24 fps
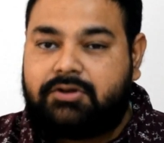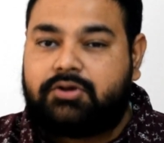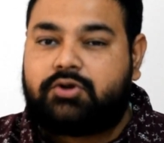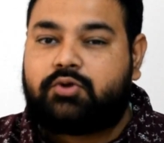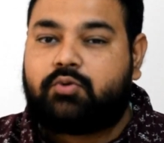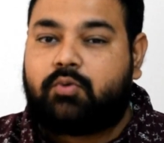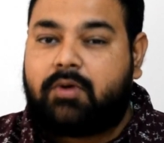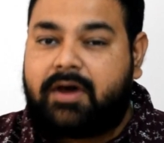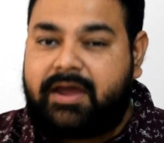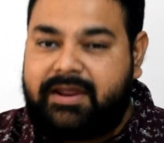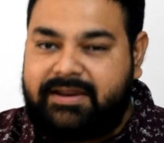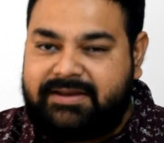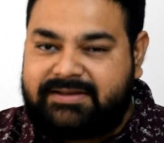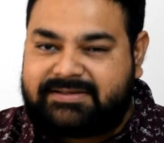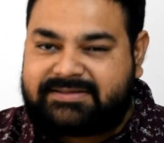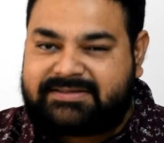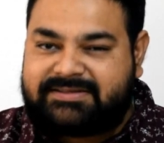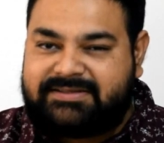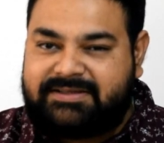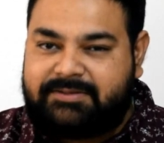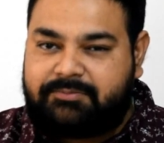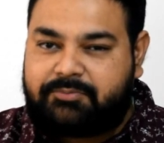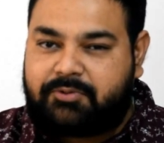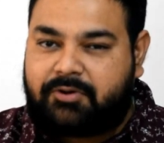twice
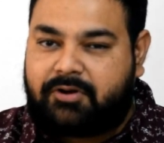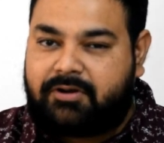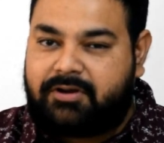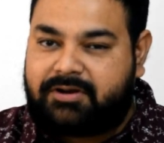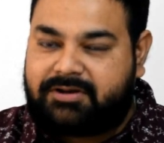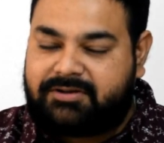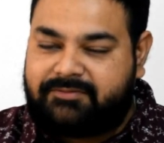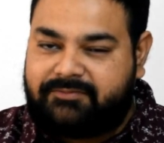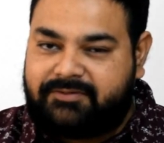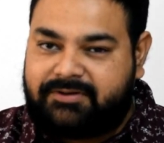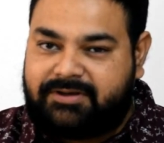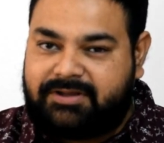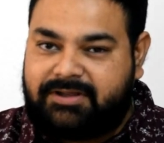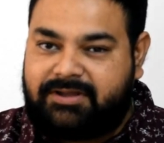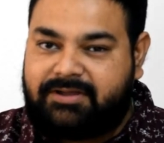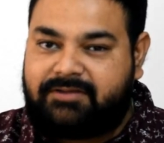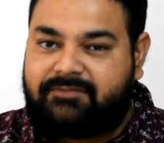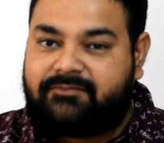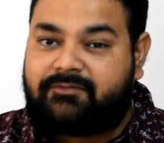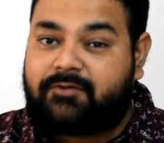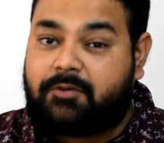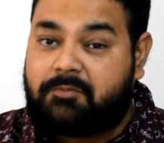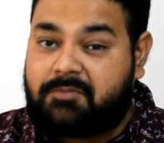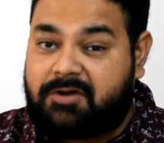the productivity
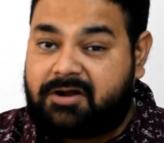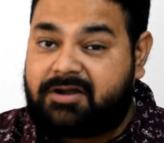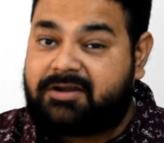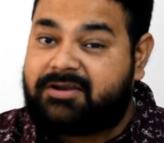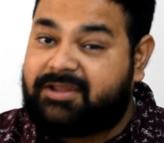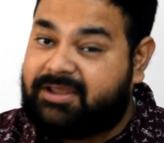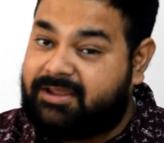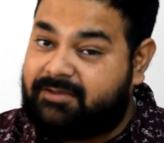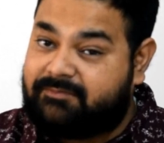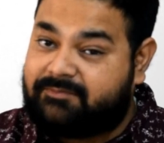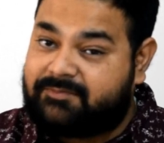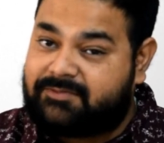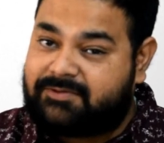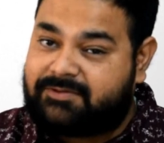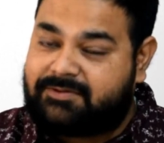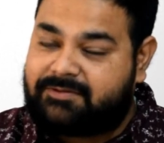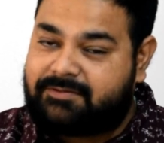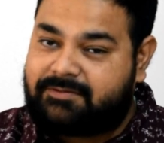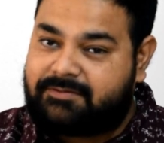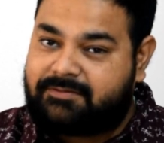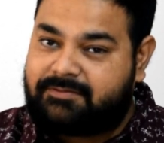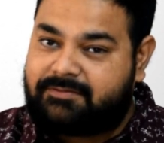from our teams.